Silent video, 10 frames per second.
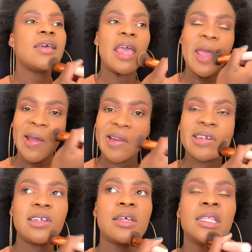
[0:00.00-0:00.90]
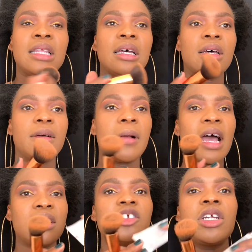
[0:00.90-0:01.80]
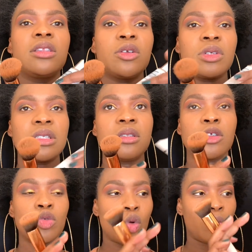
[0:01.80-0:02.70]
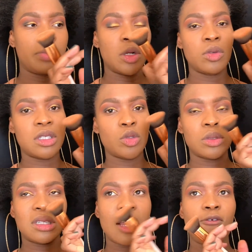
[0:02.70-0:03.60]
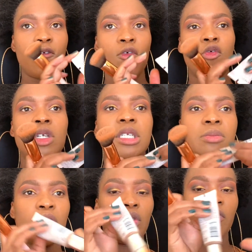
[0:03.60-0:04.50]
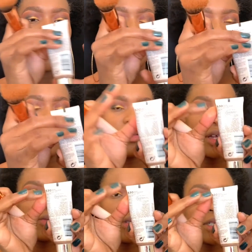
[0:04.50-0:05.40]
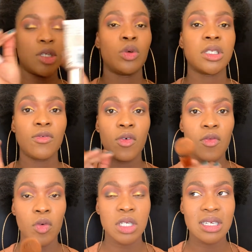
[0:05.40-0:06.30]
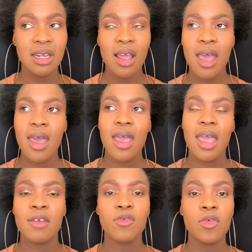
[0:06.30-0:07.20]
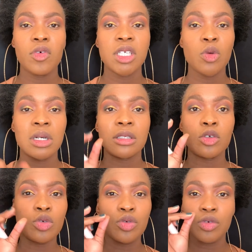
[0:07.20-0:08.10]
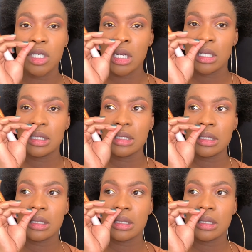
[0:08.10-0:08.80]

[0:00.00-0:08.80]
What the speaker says: and the other shade that was in the store below this was like 440. Below 530 was 440, and 440 was 2 shades